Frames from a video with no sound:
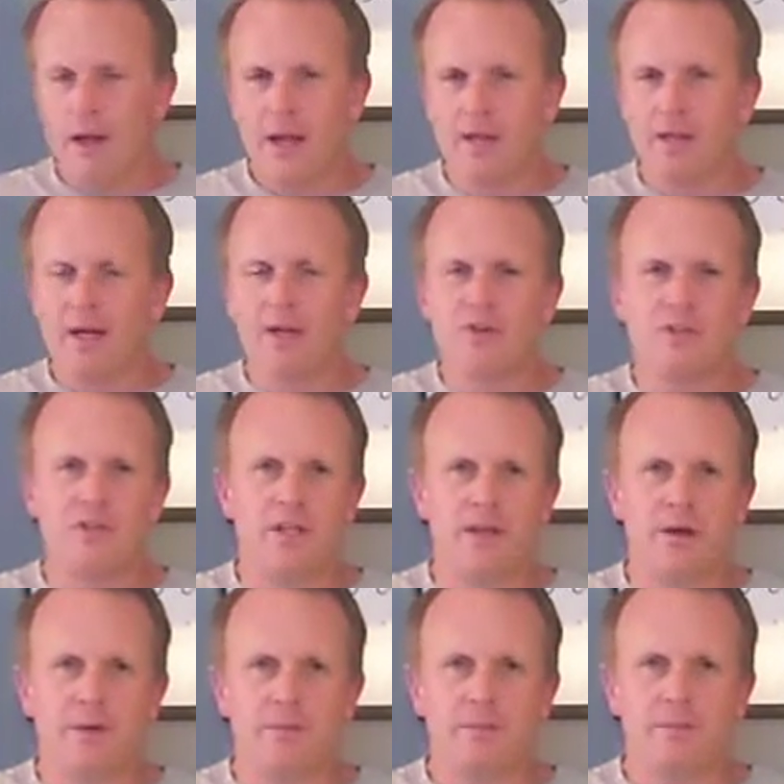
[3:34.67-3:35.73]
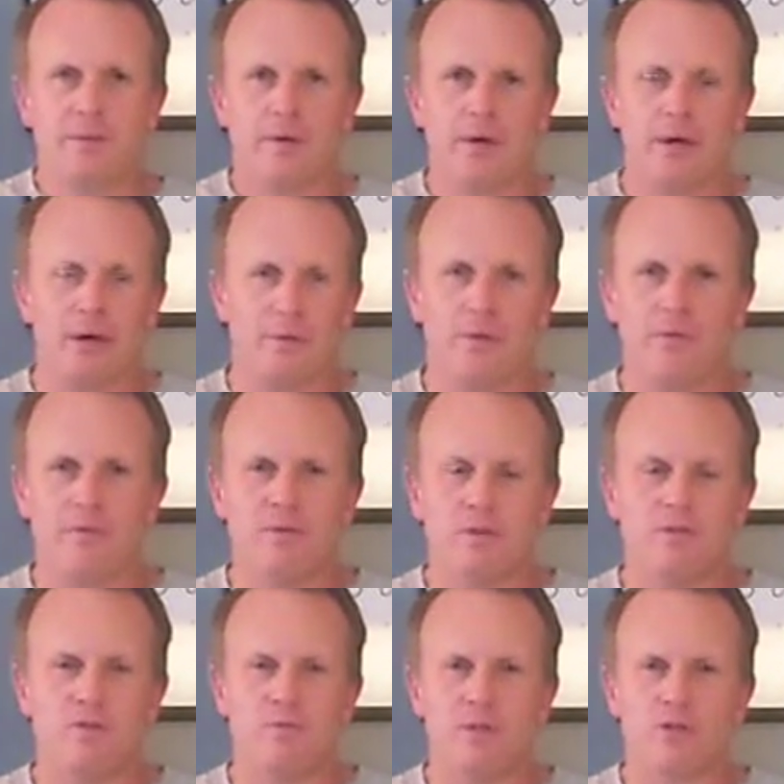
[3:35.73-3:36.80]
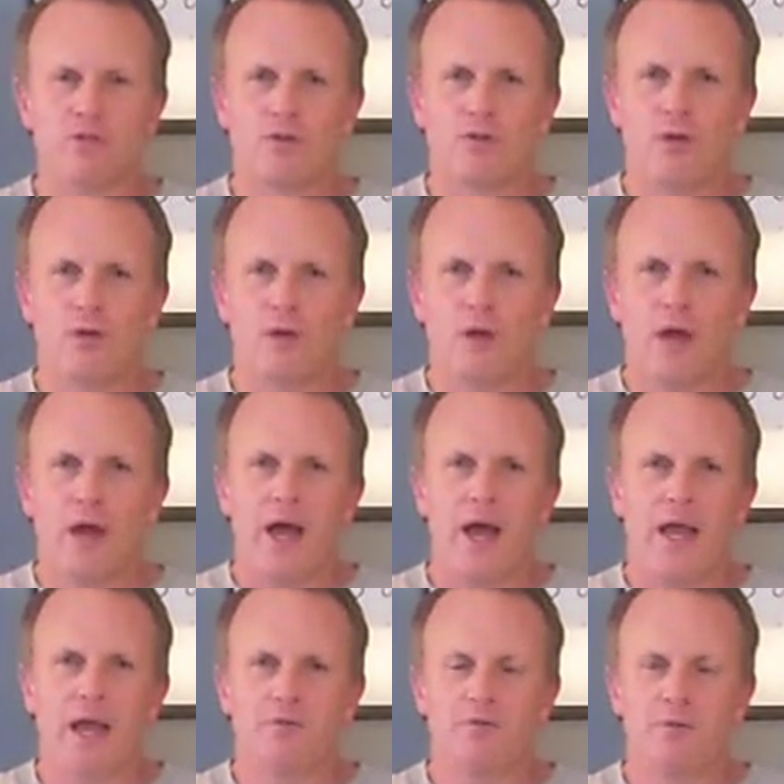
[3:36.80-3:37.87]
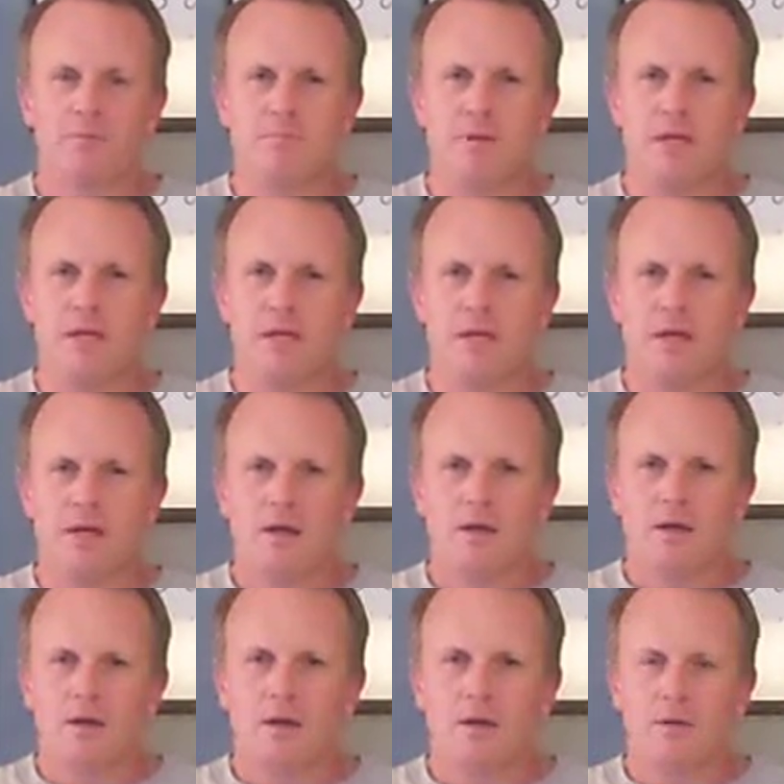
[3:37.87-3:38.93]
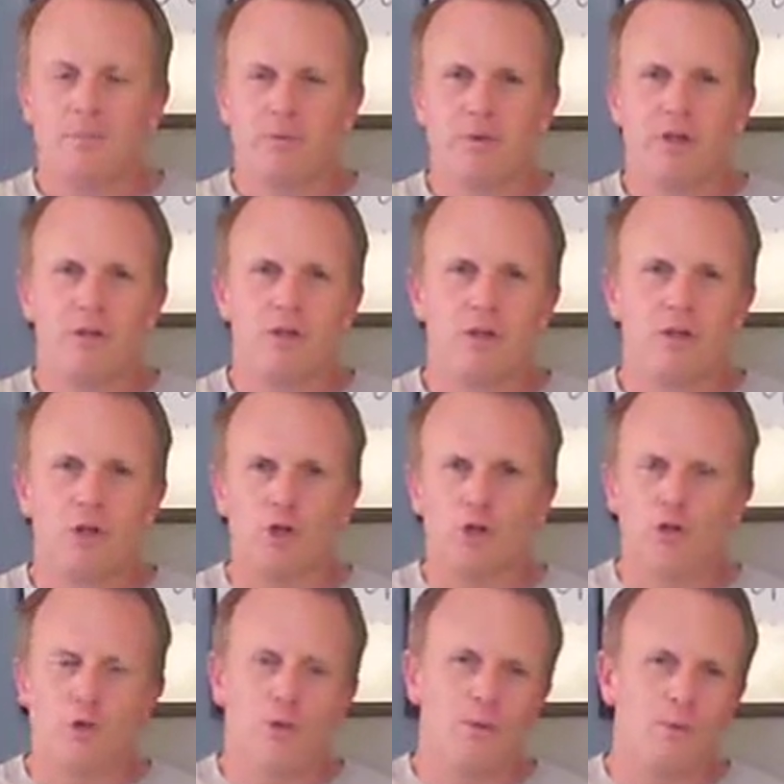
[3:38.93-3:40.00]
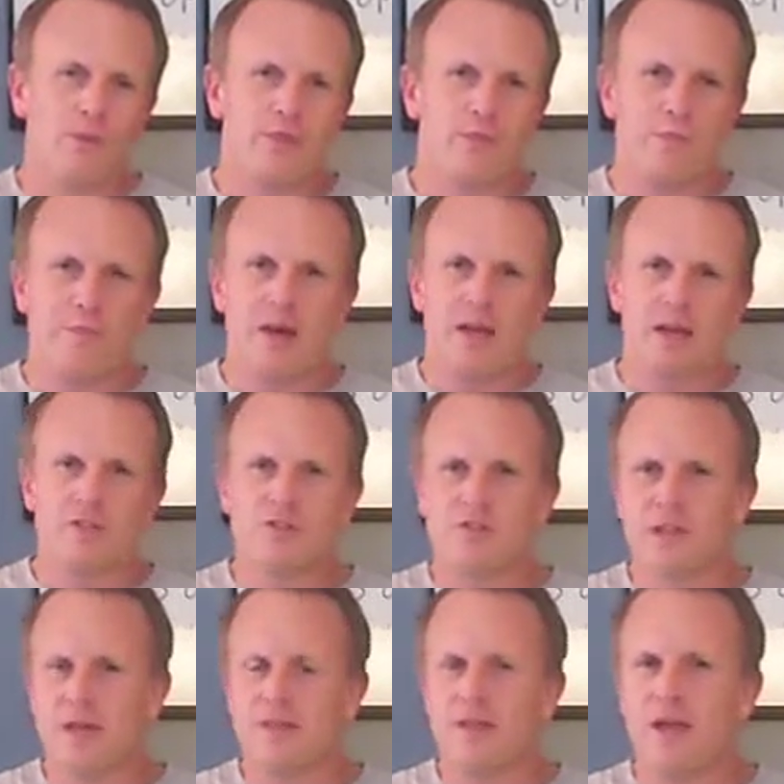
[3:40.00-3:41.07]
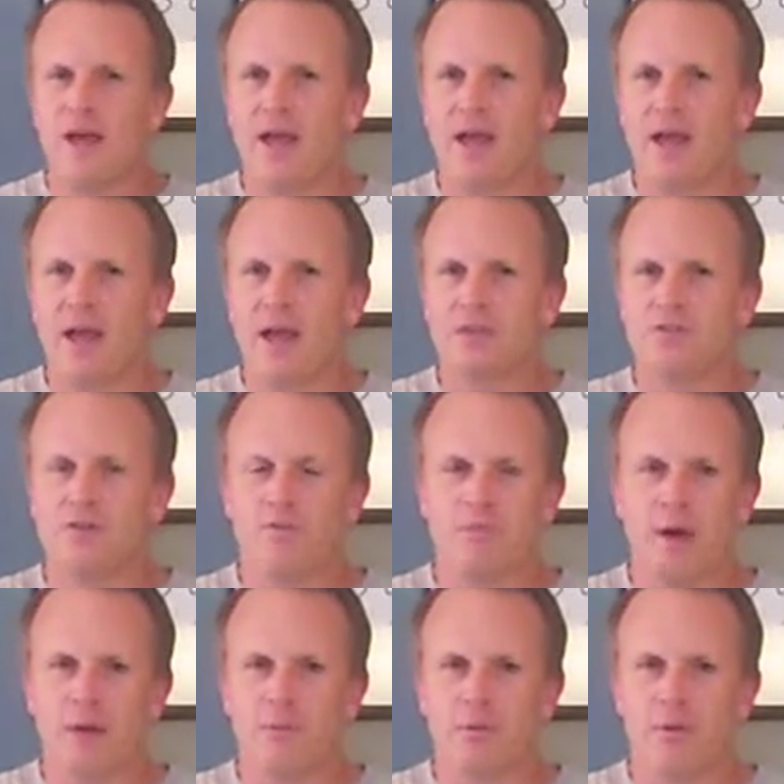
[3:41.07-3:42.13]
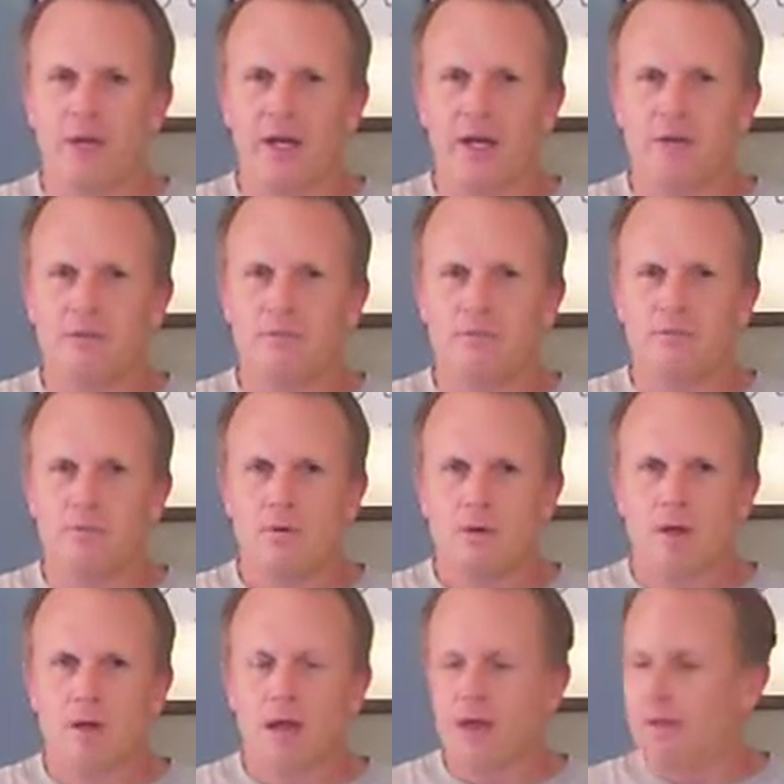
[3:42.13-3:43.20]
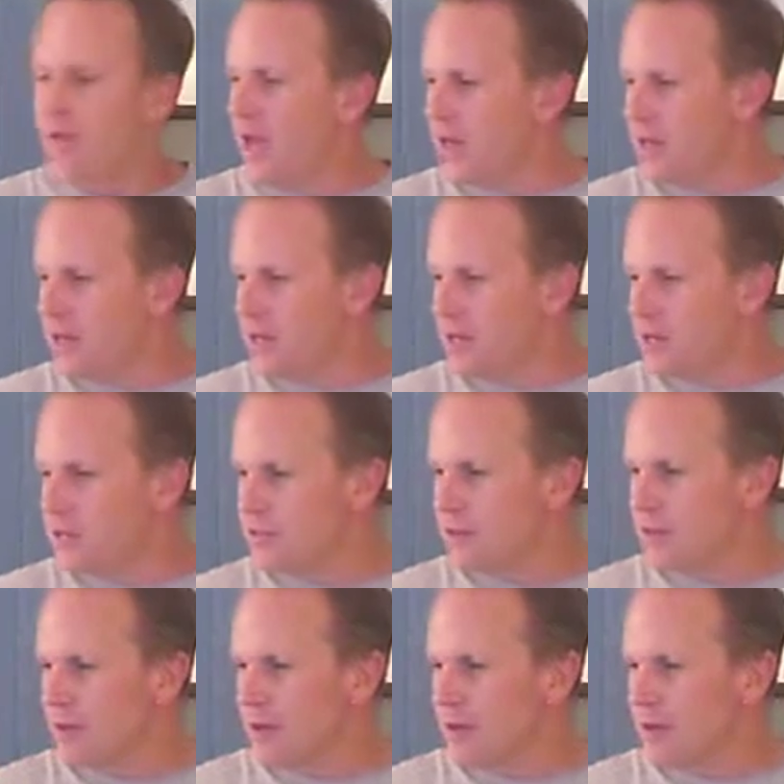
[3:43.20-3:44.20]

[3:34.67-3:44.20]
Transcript: And here's the deal, and I believe this to be true. I have to be completely congruent with the mindset that I ask of my players. And that is,